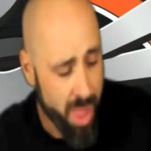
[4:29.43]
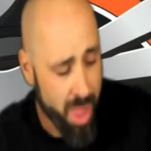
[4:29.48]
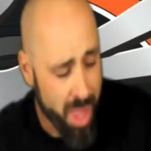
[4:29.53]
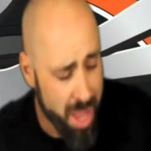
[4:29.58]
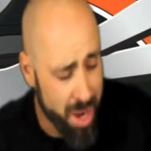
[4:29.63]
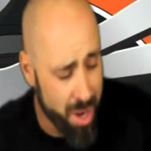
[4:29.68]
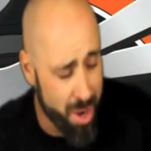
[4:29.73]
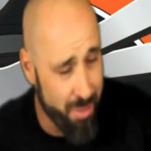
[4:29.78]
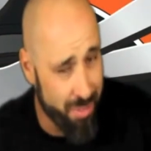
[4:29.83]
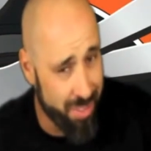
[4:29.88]

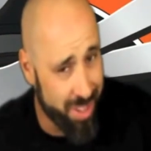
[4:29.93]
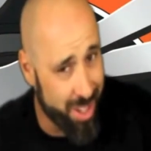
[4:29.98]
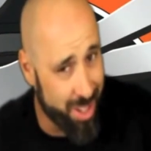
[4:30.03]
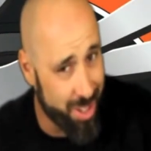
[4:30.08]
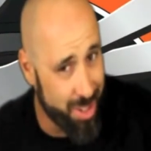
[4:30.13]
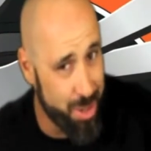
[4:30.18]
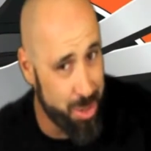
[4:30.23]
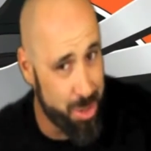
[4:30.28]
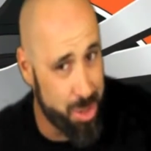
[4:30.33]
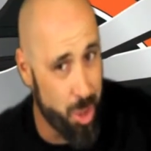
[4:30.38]
I don't know if you get
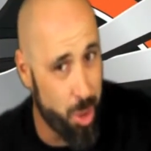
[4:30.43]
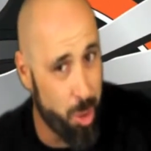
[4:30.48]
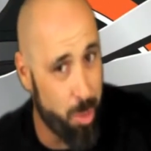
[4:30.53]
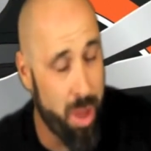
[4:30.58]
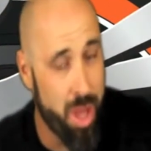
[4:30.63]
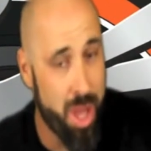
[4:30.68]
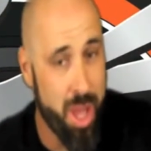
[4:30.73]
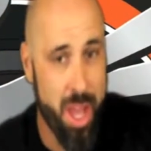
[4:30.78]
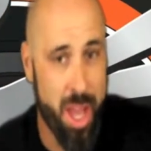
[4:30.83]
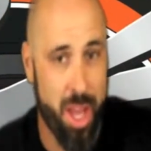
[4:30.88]
on
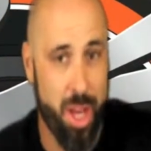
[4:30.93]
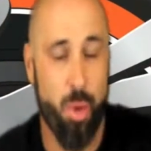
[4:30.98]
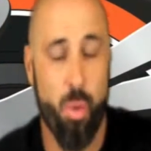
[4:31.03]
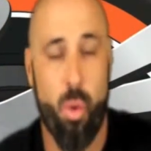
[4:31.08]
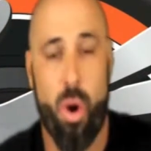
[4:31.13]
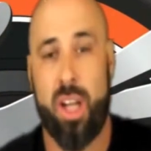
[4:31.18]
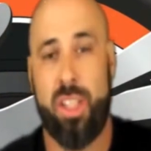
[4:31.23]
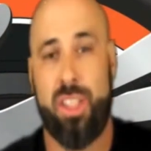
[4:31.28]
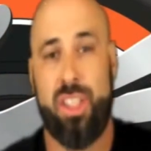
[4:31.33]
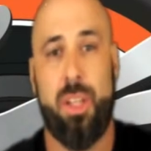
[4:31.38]
YouTube and you
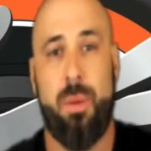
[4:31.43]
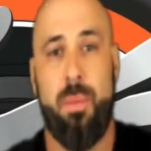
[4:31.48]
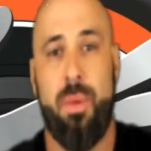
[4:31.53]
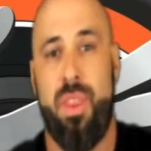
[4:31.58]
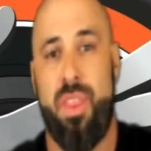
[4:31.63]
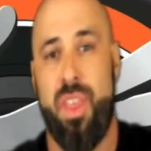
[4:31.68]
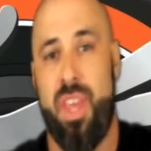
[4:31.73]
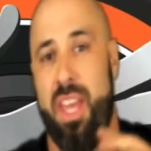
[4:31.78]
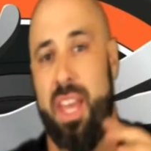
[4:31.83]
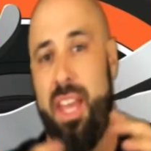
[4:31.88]
watch some
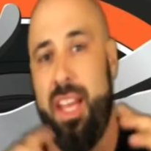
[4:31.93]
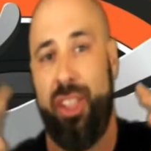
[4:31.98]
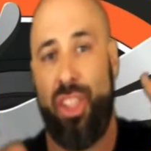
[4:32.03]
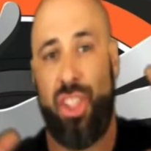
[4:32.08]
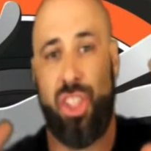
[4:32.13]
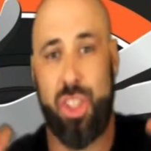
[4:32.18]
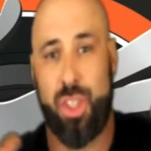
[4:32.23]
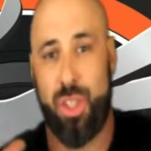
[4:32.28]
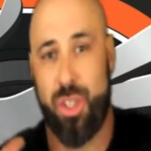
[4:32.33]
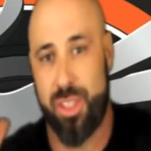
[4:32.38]
of the
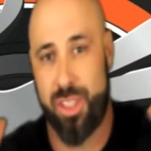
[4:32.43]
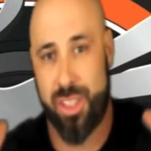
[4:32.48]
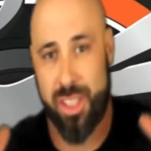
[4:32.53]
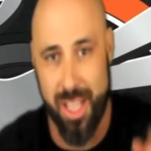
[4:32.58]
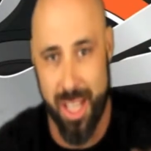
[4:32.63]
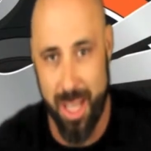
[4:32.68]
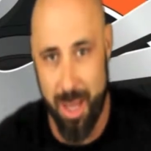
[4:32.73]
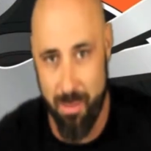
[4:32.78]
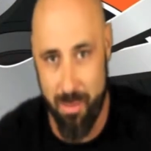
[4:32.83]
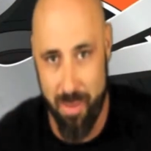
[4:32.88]
insurance
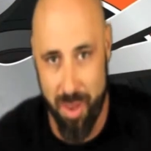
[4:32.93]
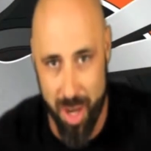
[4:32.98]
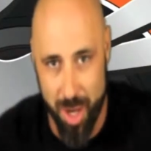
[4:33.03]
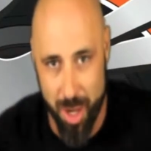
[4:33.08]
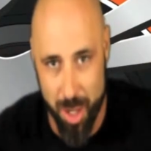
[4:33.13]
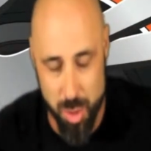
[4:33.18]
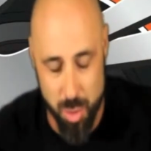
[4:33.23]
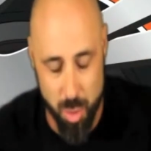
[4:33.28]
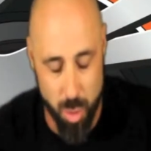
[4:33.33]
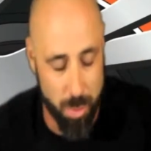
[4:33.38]
claim
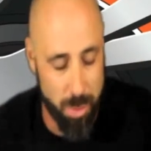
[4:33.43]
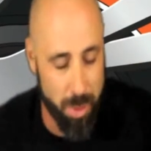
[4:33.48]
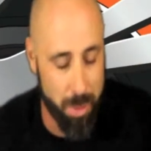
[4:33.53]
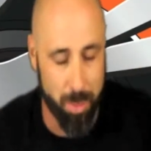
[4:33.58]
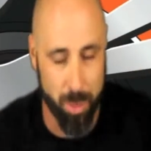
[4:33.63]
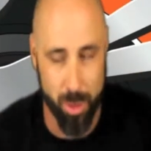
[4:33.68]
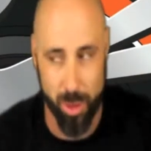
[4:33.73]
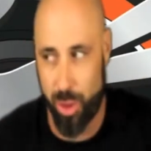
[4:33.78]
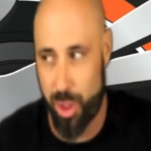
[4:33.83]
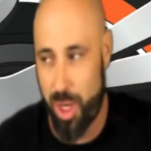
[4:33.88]
videos where
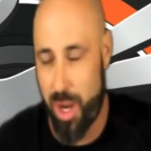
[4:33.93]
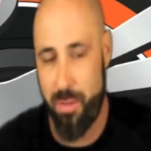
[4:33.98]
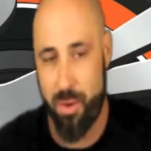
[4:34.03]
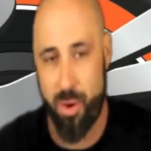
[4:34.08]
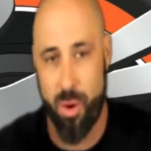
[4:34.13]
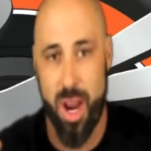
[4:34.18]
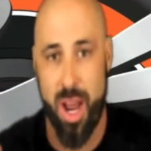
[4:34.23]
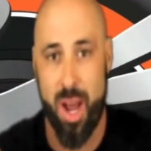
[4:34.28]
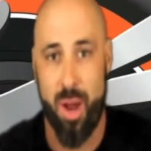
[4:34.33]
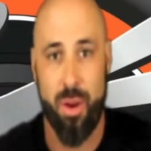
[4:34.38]
people are driving
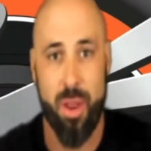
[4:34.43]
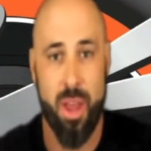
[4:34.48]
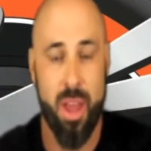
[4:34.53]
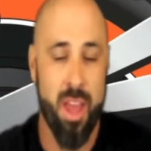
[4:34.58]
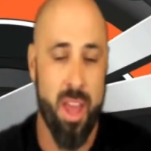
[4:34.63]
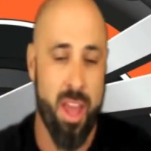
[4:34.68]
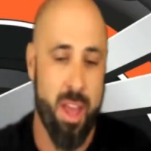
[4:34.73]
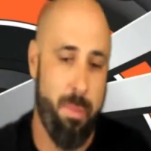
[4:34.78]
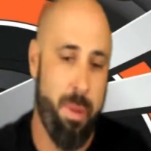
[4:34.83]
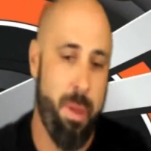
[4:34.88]
around,
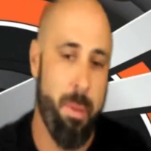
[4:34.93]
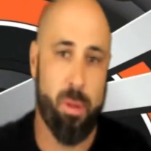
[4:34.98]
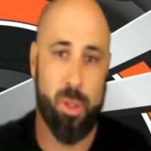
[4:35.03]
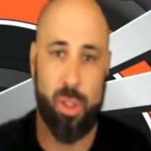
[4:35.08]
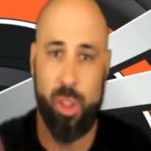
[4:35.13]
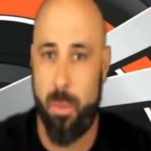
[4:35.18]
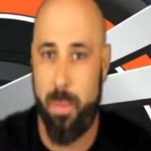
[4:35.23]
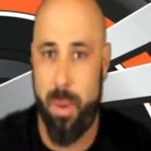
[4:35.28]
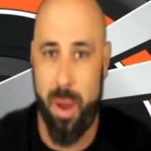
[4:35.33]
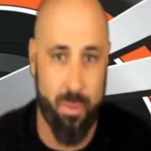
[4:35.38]
people
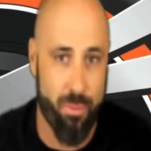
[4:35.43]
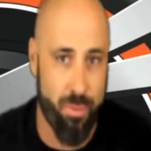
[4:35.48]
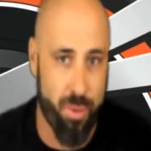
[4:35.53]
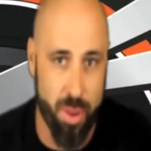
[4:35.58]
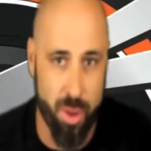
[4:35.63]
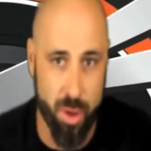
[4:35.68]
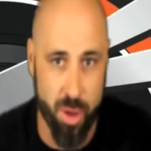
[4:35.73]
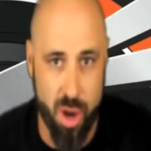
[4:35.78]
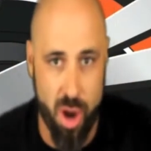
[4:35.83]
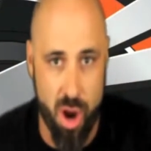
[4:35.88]
jump out in
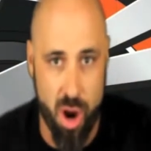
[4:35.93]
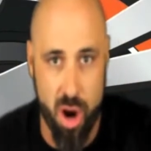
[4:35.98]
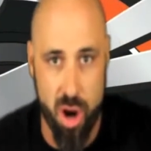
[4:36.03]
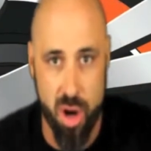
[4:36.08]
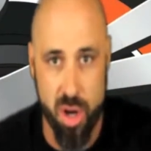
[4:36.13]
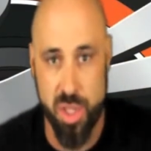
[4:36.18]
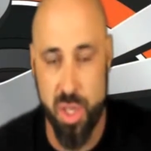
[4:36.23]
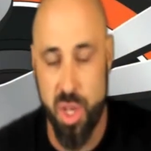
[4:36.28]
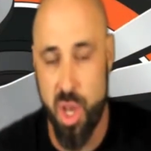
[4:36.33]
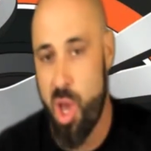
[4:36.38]
front of their
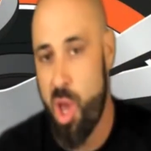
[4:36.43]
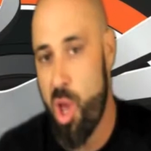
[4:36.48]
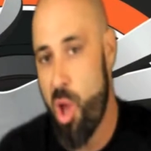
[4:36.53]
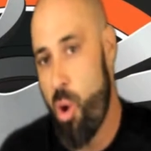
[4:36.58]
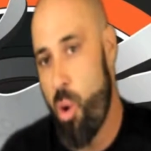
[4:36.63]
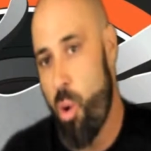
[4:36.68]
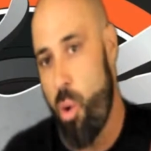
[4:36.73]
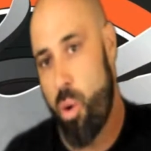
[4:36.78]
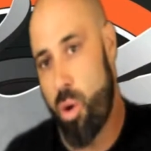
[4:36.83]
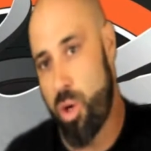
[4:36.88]
cars,
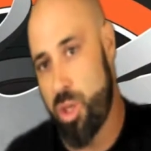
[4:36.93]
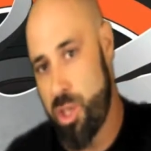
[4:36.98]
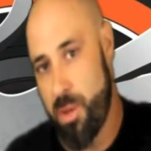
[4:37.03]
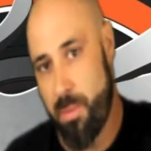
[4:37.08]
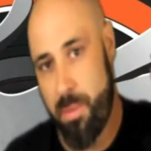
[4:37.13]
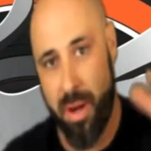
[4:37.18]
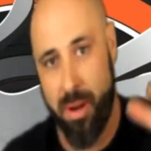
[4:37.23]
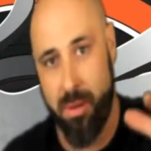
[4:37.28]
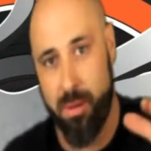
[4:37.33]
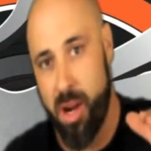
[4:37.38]
or
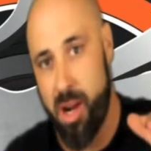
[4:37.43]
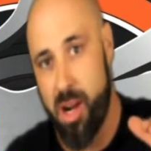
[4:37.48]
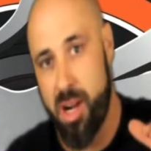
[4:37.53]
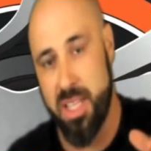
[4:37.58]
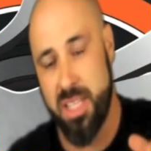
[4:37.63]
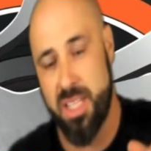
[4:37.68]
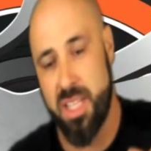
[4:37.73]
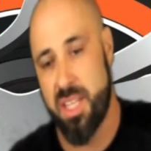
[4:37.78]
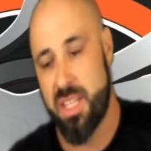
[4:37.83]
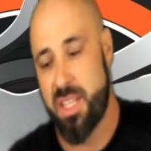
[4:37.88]
somebody rear
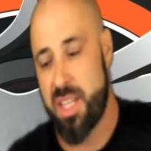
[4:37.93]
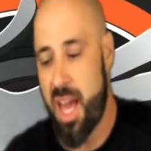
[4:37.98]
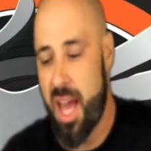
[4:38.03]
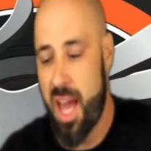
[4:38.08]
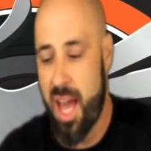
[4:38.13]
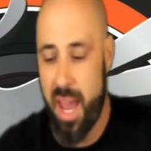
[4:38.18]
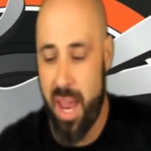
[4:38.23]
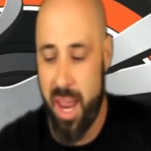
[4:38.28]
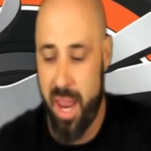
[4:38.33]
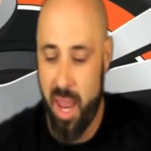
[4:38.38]
ends this
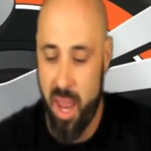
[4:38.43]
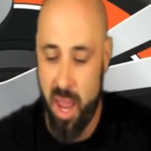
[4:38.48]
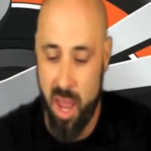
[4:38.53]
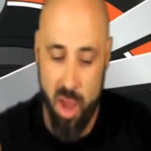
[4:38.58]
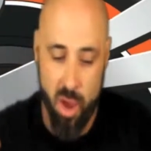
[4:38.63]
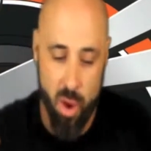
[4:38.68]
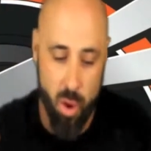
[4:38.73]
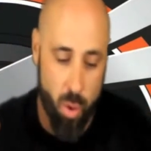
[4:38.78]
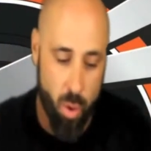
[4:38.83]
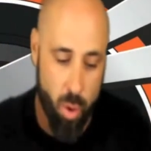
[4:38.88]
guy,
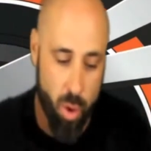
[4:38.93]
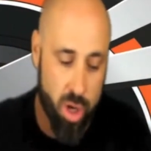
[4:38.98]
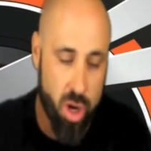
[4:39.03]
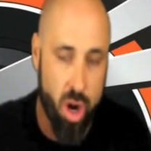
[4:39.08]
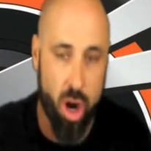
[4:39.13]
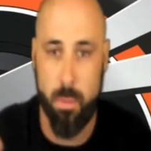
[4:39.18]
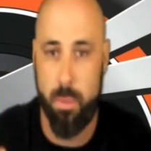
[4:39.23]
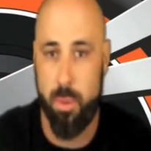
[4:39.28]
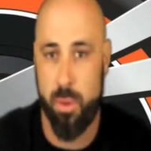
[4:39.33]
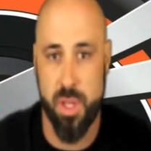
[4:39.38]
or a
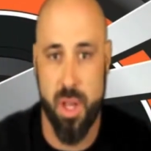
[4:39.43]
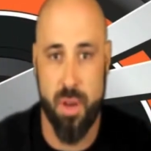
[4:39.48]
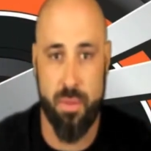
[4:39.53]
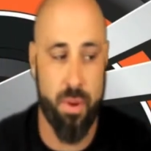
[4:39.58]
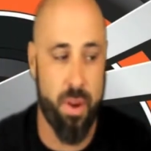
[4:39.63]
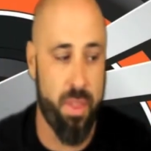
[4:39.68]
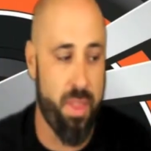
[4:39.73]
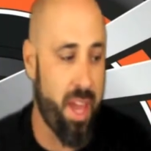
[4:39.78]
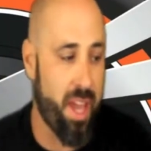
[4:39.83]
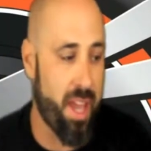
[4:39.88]
car pulls out in
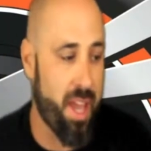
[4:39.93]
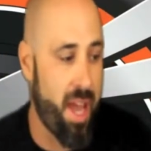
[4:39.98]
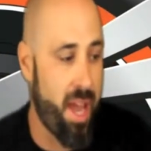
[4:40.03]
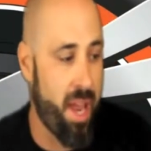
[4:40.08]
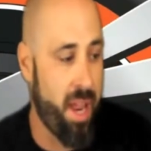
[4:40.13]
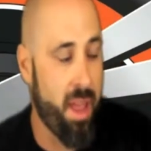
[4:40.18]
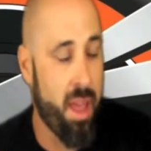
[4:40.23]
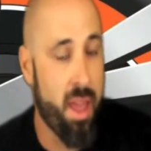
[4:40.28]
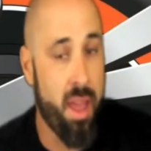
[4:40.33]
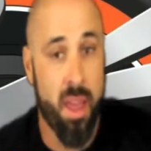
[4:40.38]
front of that
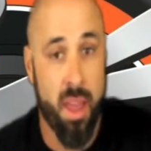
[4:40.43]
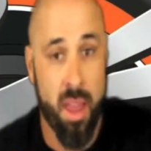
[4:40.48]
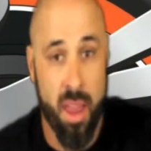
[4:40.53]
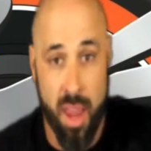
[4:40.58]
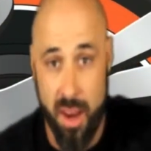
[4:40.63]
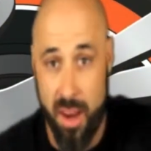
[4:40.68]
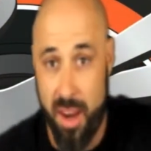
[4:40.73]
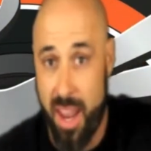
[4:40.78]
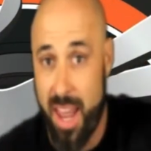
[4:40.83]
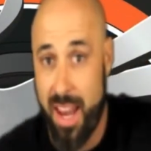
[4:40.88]
guy,
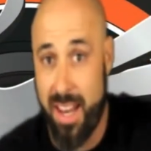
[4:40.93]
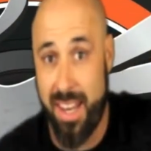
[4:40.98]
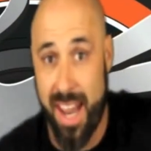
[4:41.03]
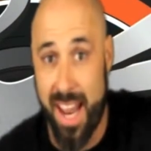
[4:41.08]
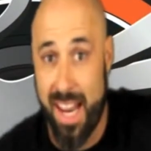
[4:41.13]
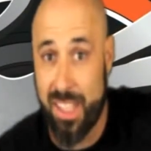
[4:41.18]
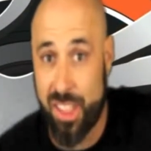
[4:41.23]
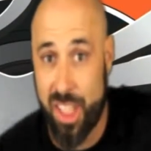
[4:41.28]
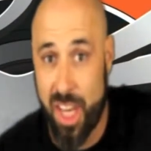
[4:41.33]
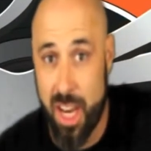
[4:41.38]
and they had
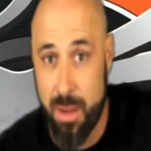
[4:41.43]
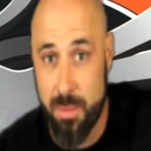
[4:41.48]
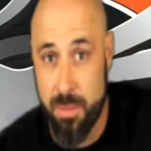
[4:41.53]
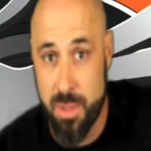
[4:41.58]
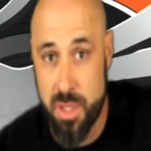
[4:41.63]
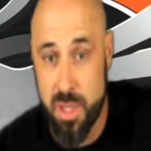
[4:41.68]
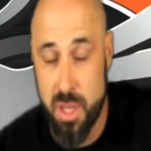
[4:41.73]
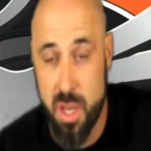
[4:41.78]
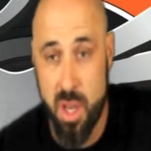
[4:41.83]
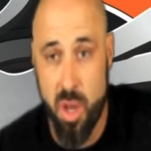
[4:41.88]
dash
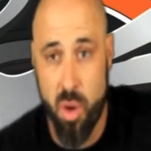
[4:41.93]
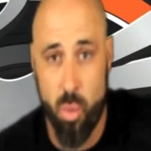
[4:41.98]
cams.